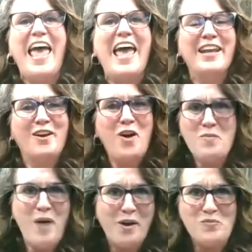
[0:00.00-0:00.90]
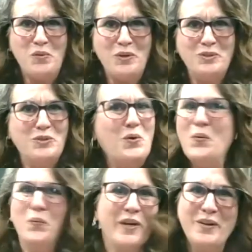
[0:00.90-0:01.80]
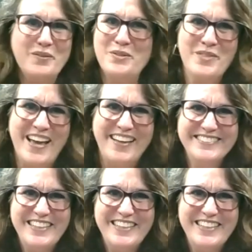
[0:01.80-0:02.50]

And in our modern world, we don't do that.